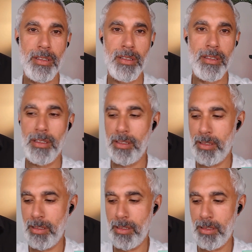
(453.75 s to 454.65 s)

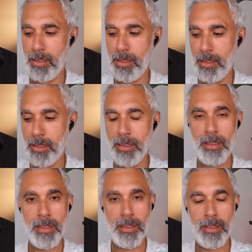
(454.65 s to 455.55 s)

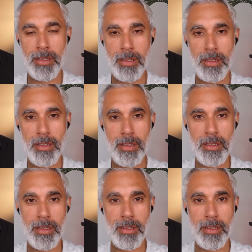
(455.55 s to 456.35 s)
This person isn't speaking.